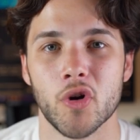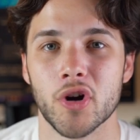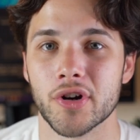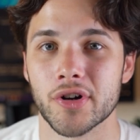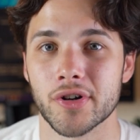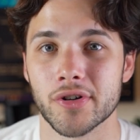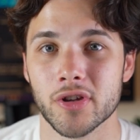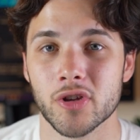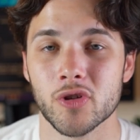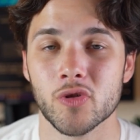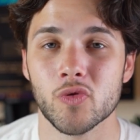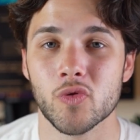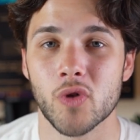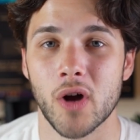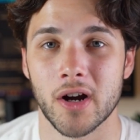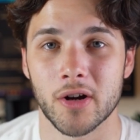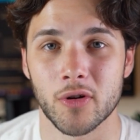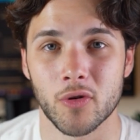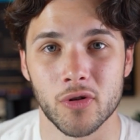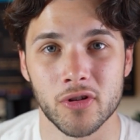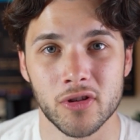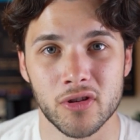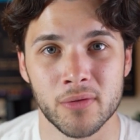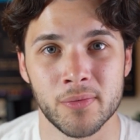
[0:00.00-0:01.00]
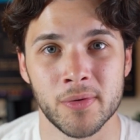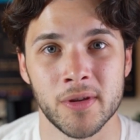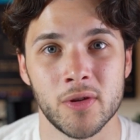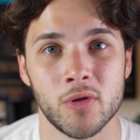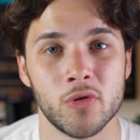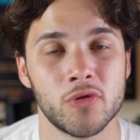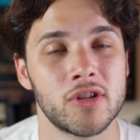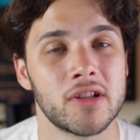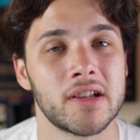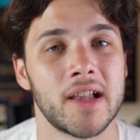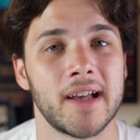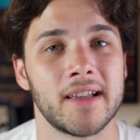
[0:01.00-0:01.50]
where you are going to be
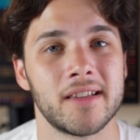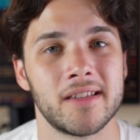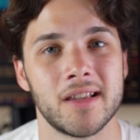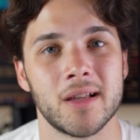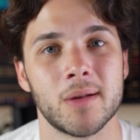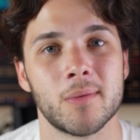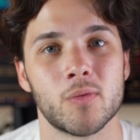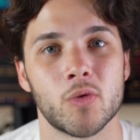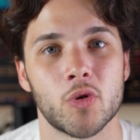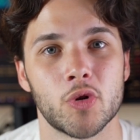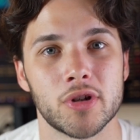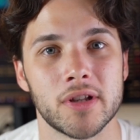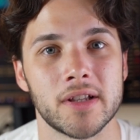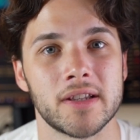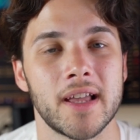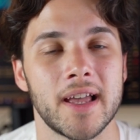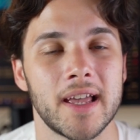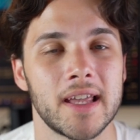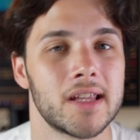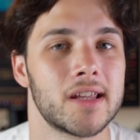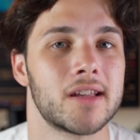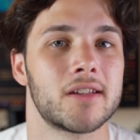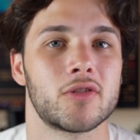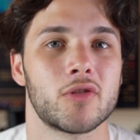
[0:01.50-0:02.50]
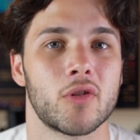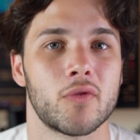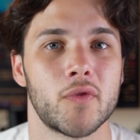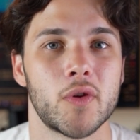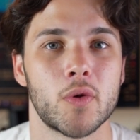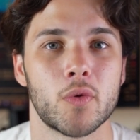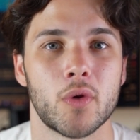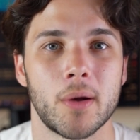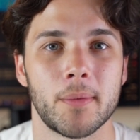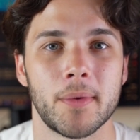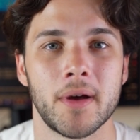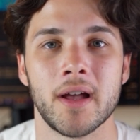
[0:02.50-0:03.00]
utilizing more than 8 gigs of
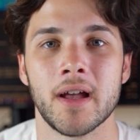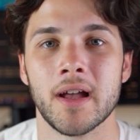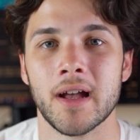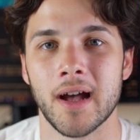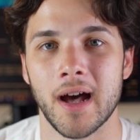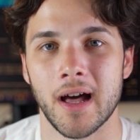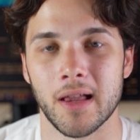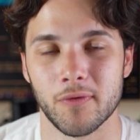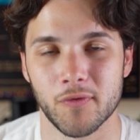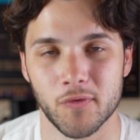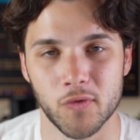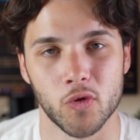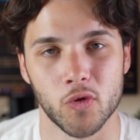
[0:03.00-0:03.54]
VRAM at